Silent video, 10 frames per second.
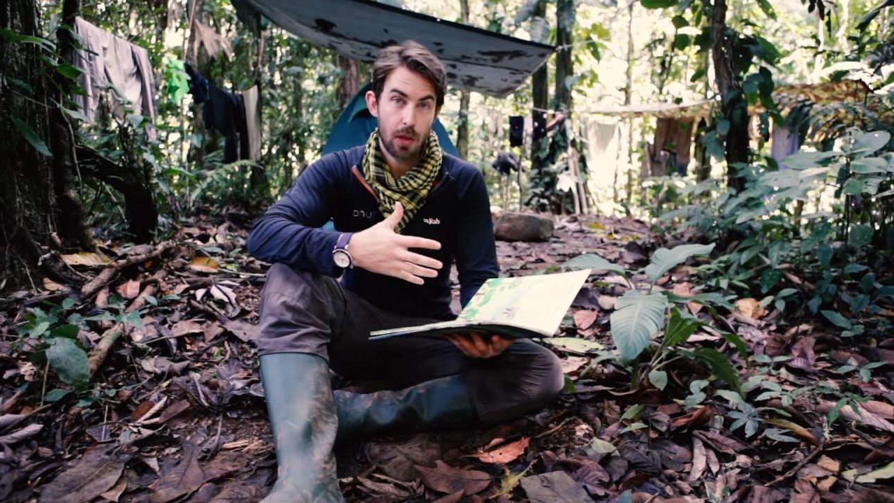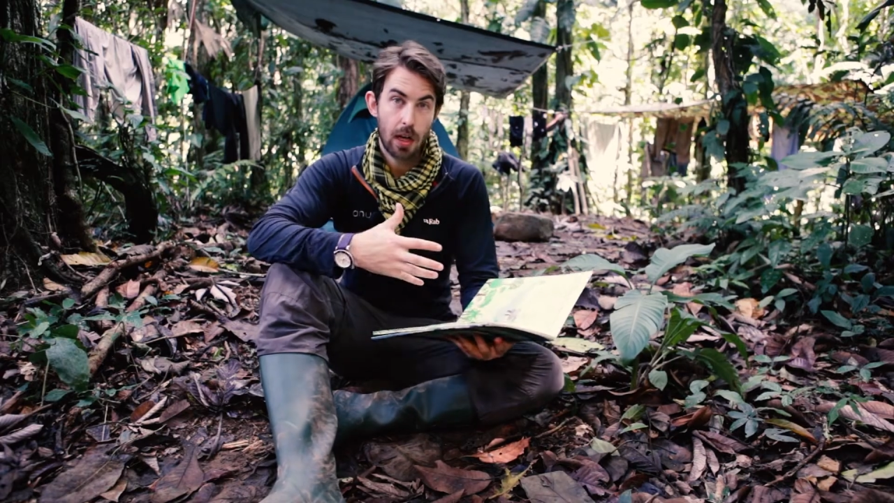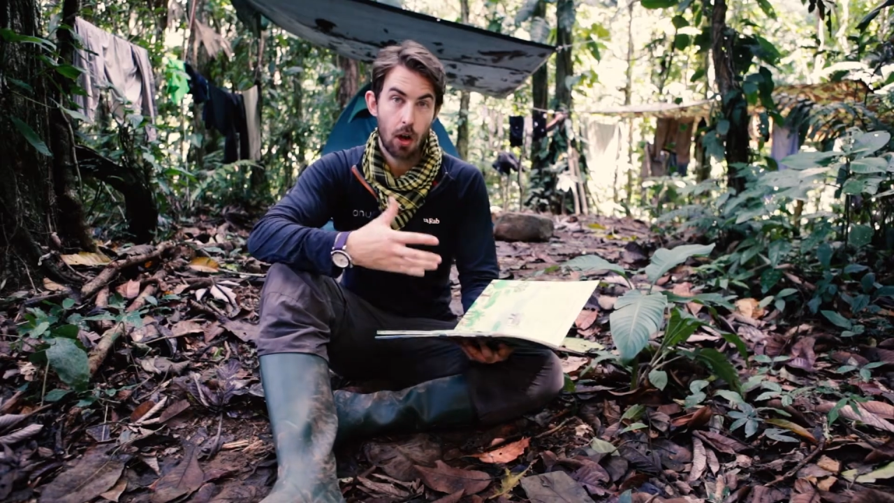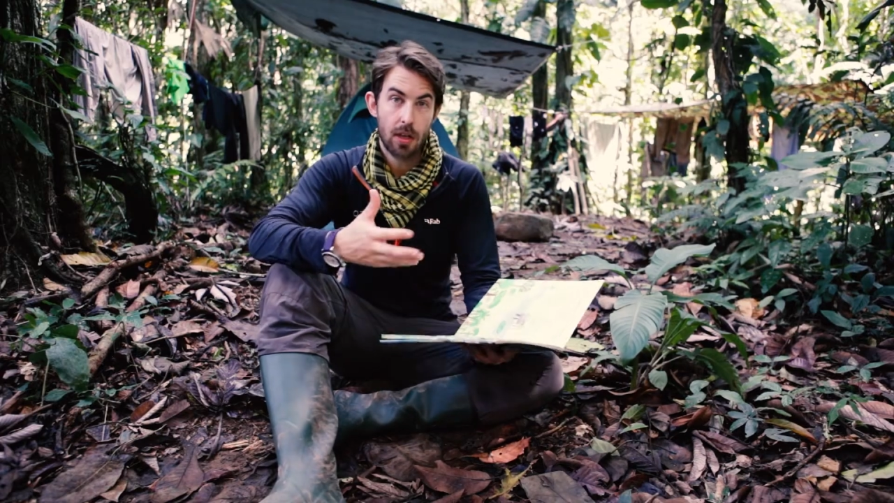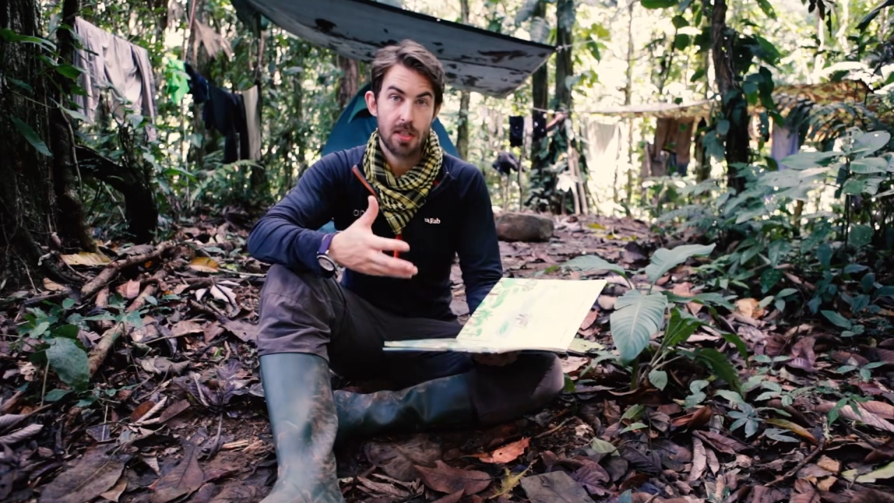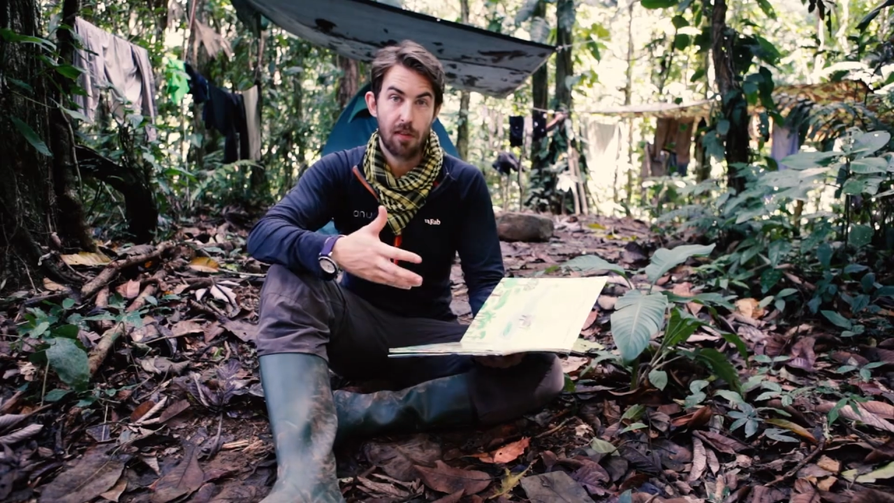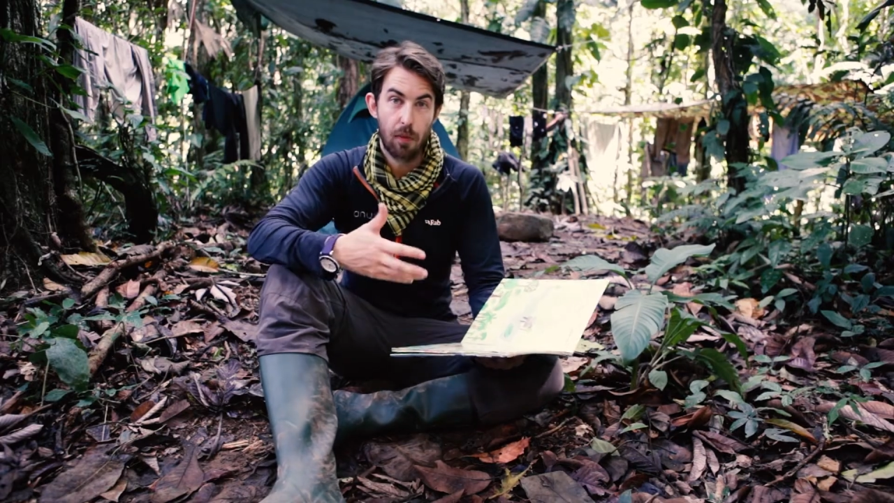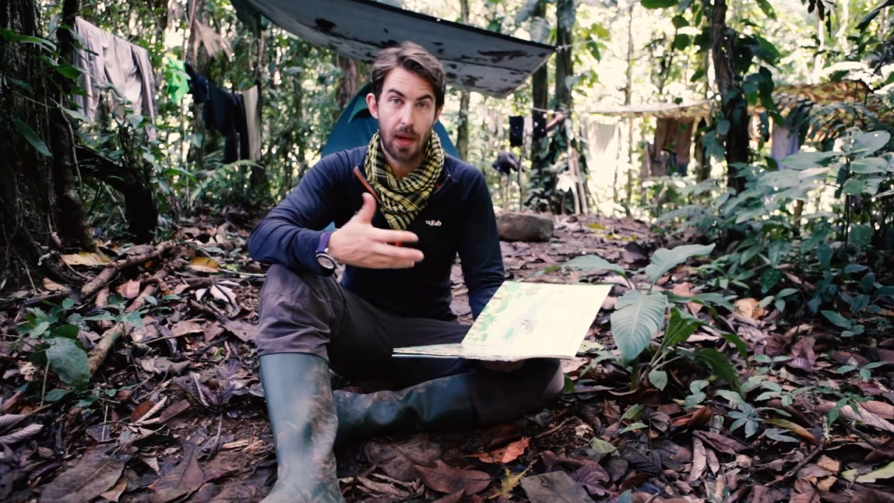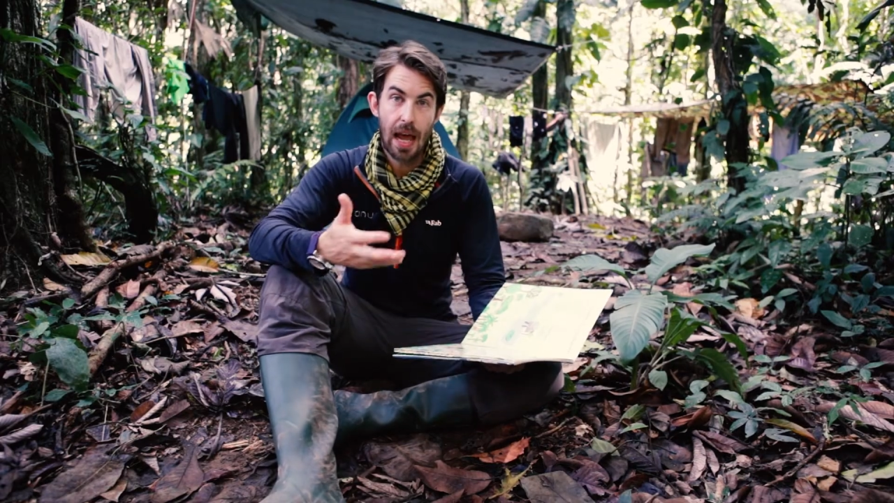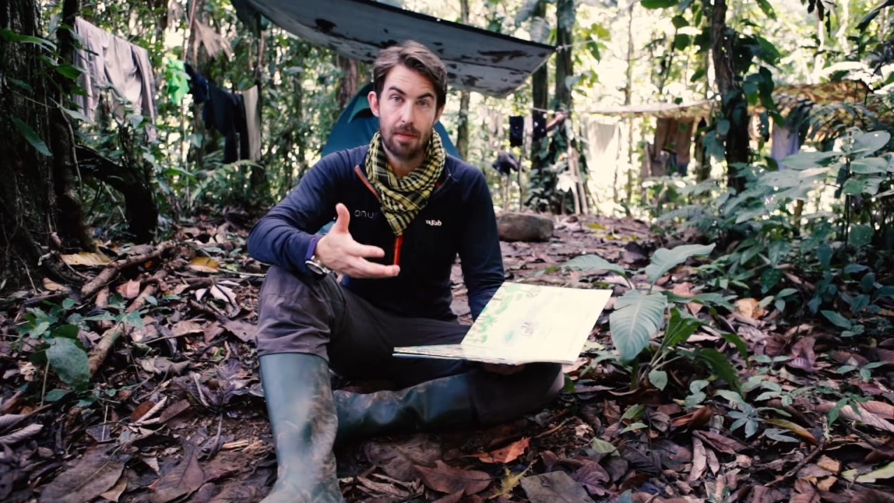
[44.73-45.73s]
that a lot of stuff
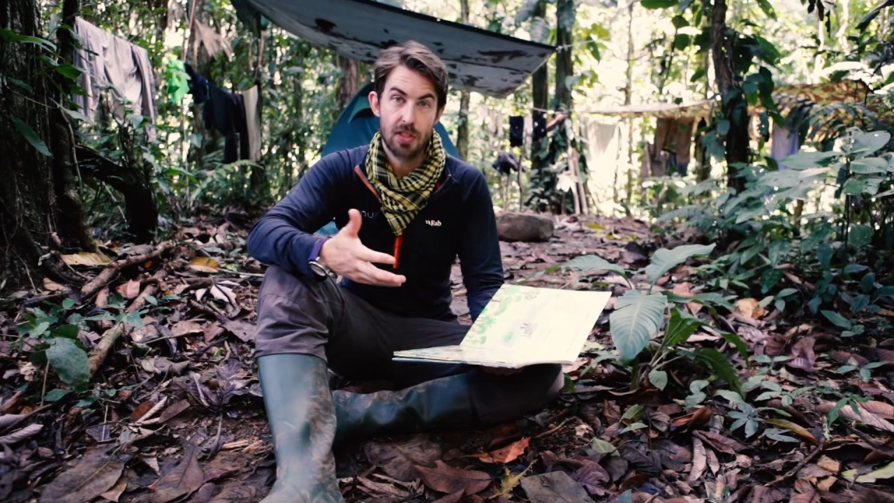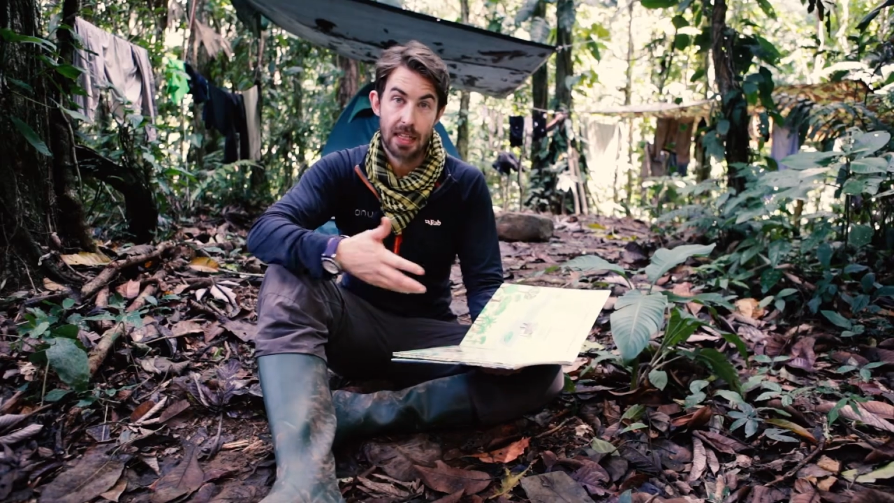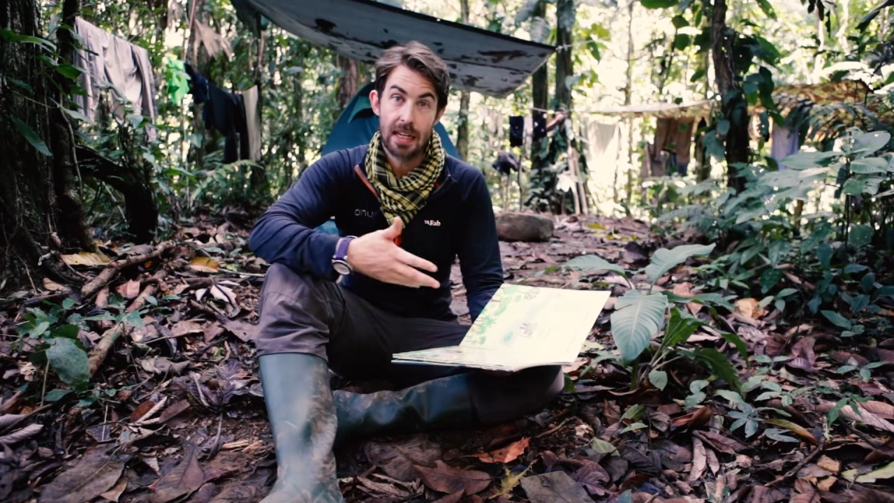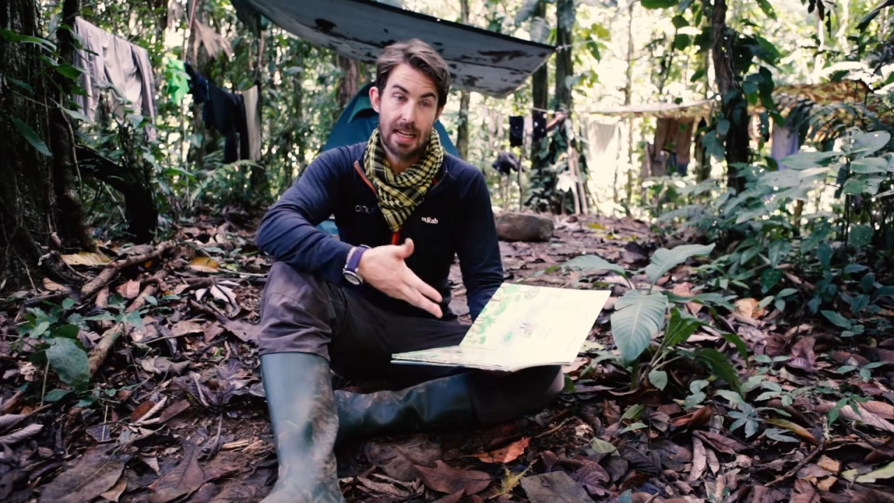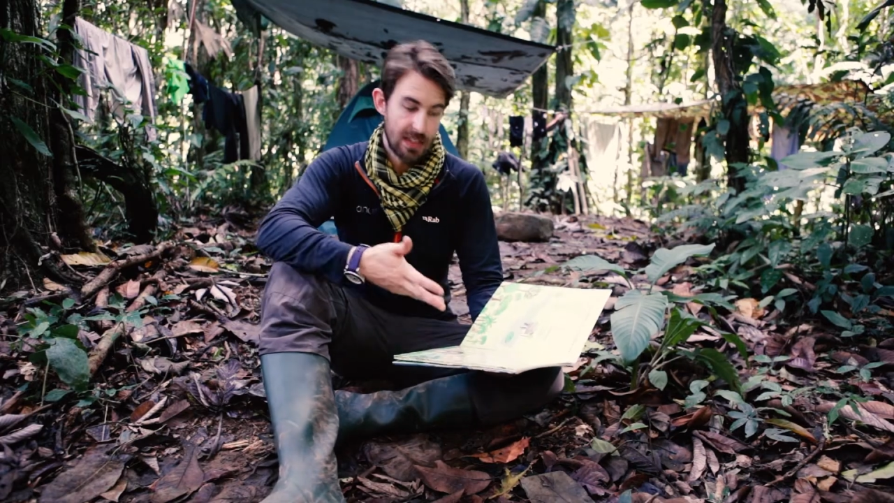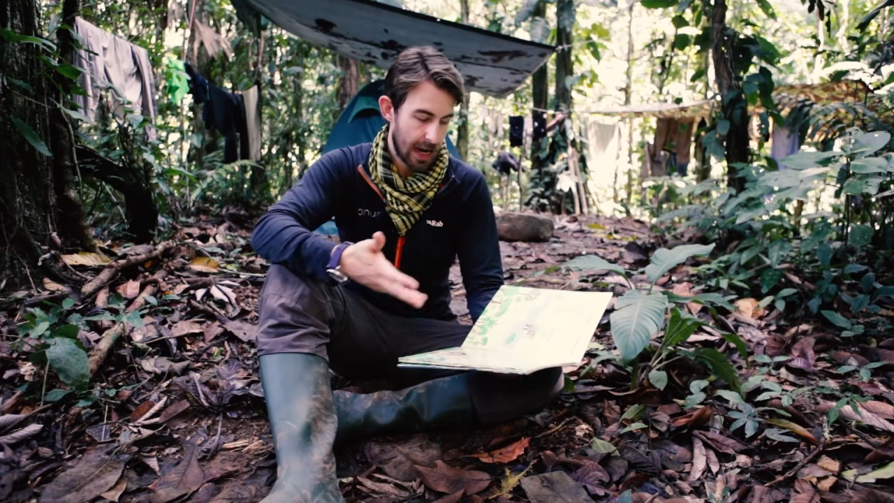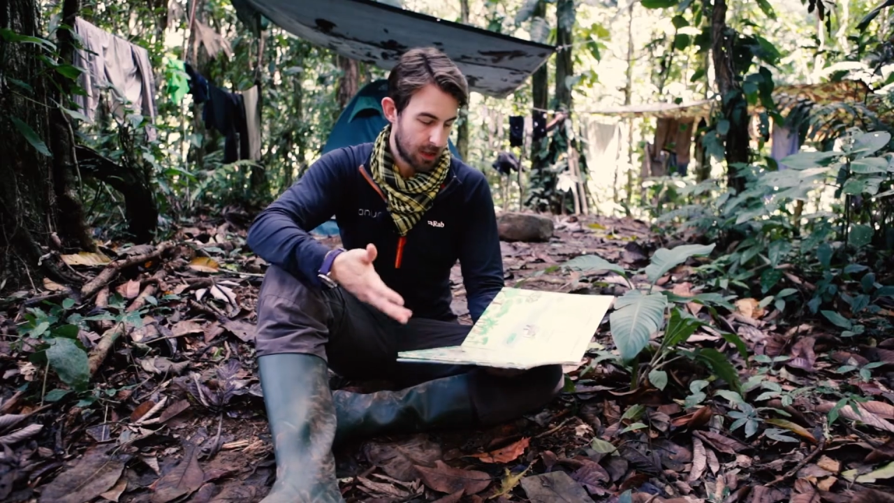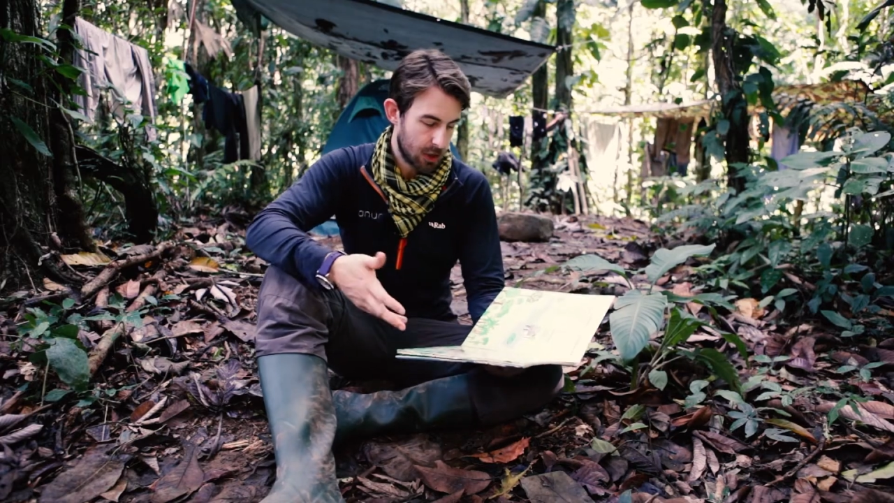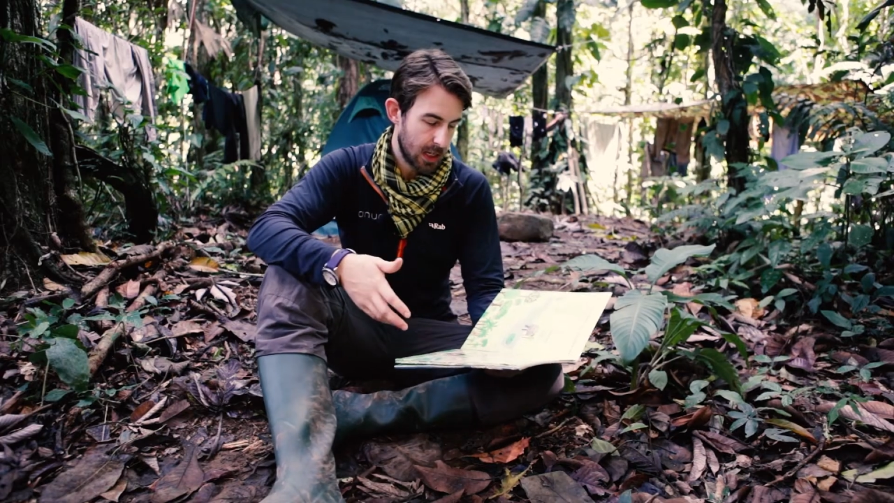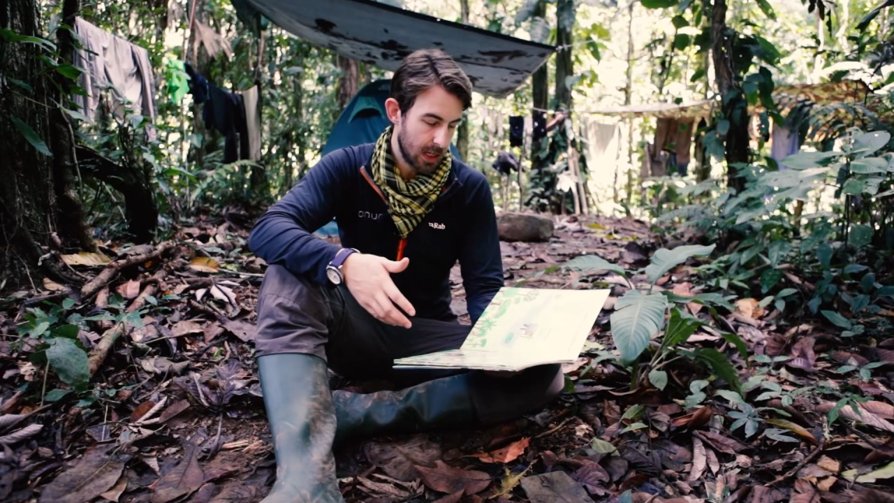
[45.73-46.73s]
we have seen is
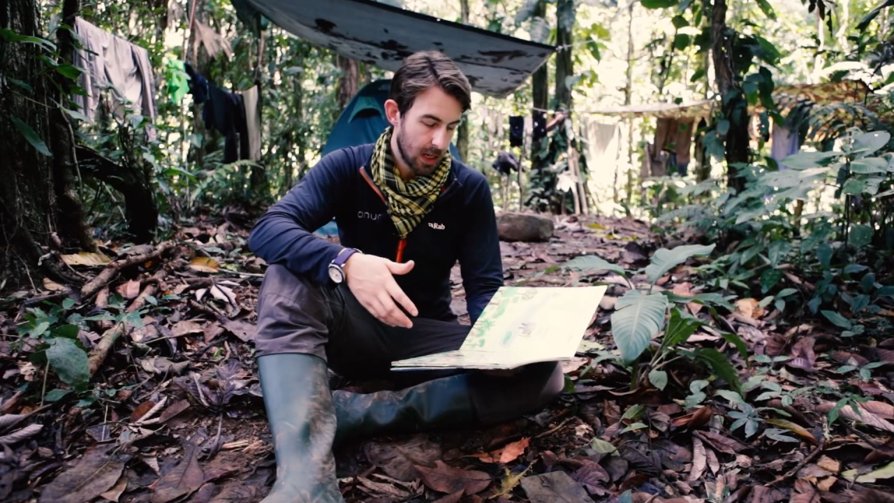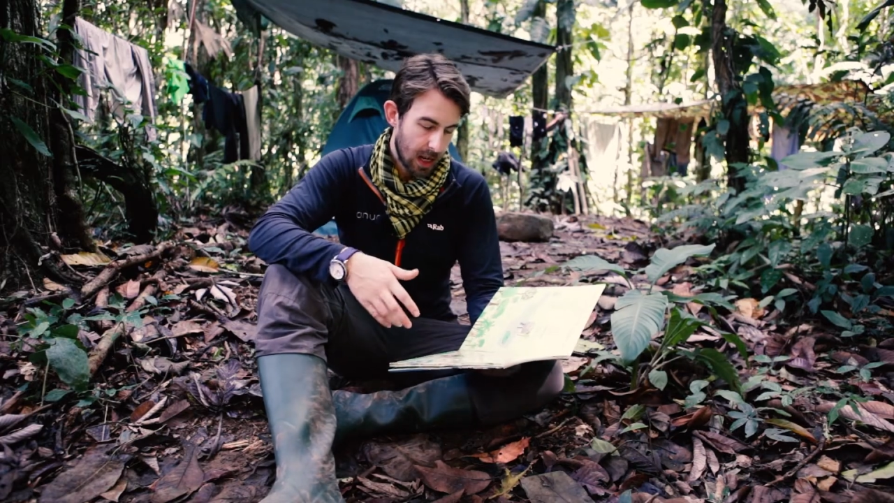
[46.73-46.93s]
actually